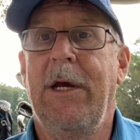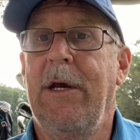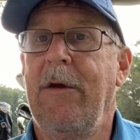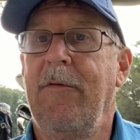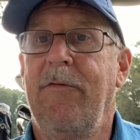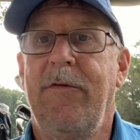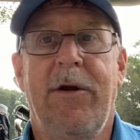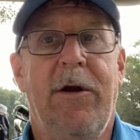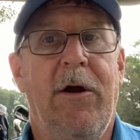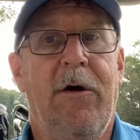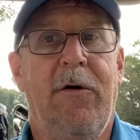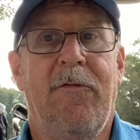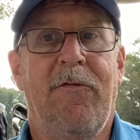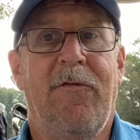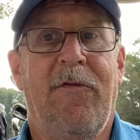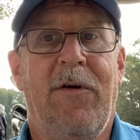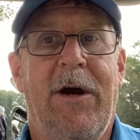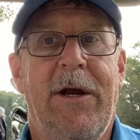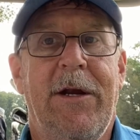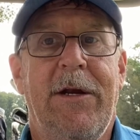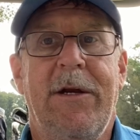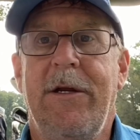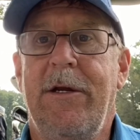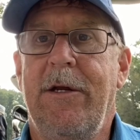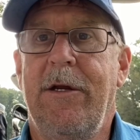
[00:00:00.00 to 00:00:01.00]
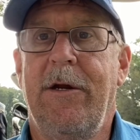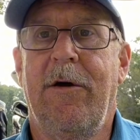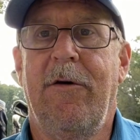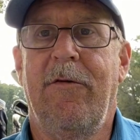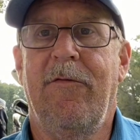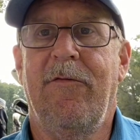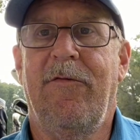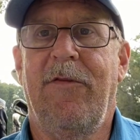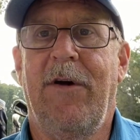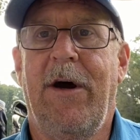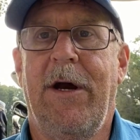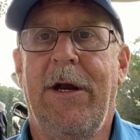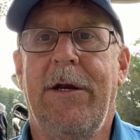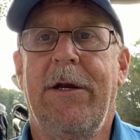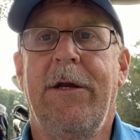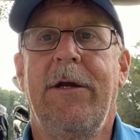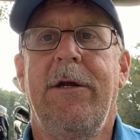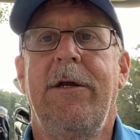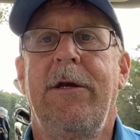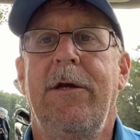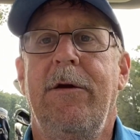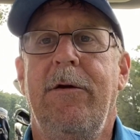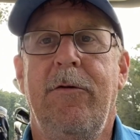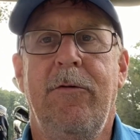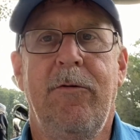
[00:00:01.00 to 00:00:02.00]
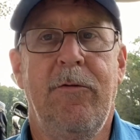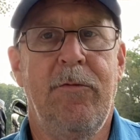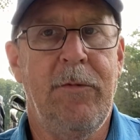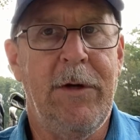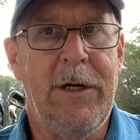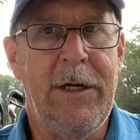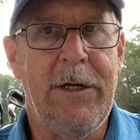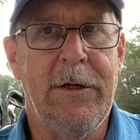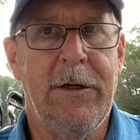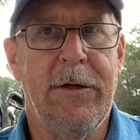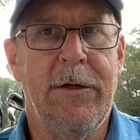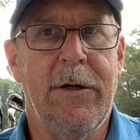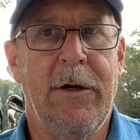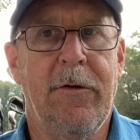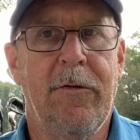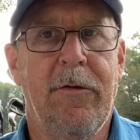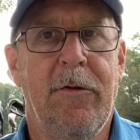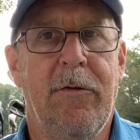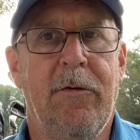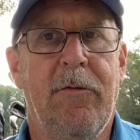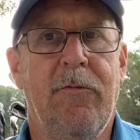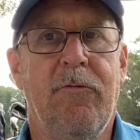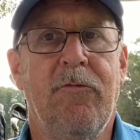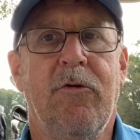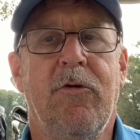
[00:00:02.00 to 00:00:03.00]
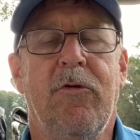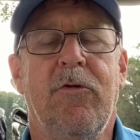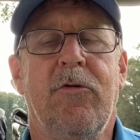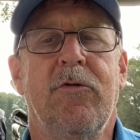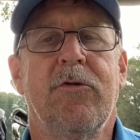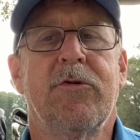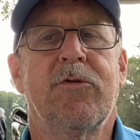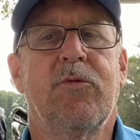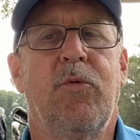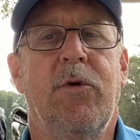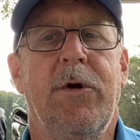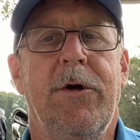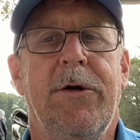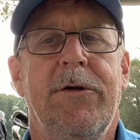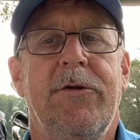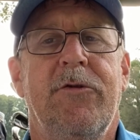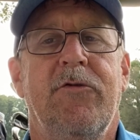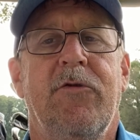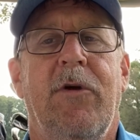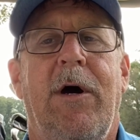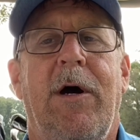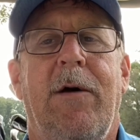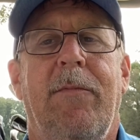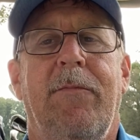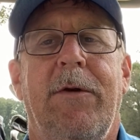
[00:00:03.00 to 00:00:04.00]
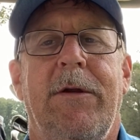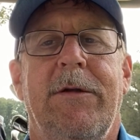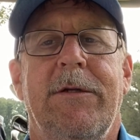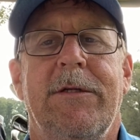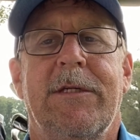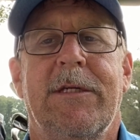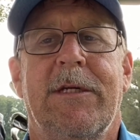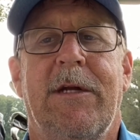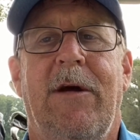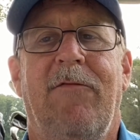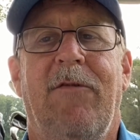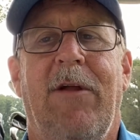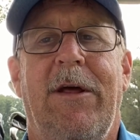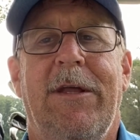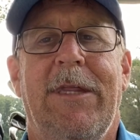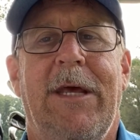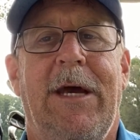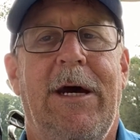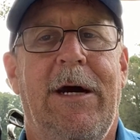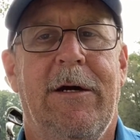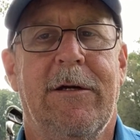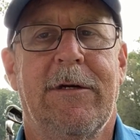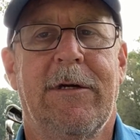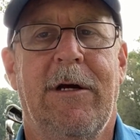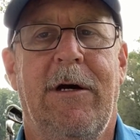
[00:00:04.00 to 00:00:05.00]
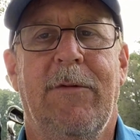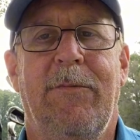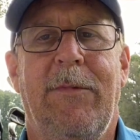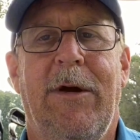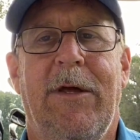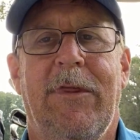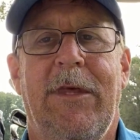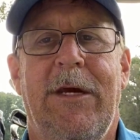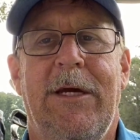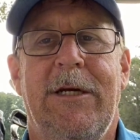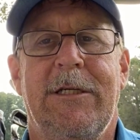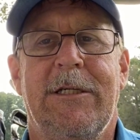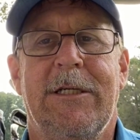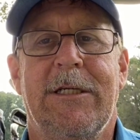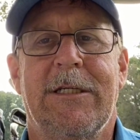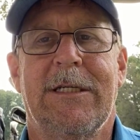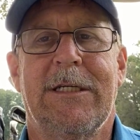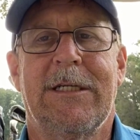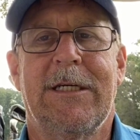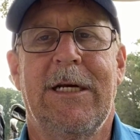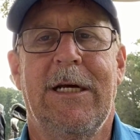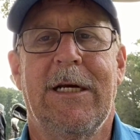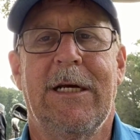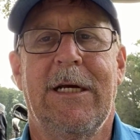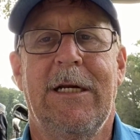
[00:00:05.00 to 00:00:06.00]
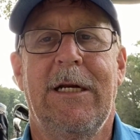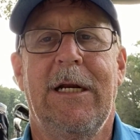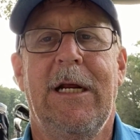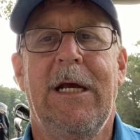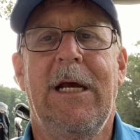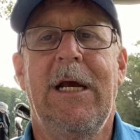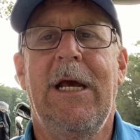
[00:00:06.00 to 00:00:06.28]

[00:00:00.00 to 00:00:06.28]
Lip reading: If you don't find it, you don't find it. You need to know the rules, where to drop and stuff like that. I'll talk about that in just a second.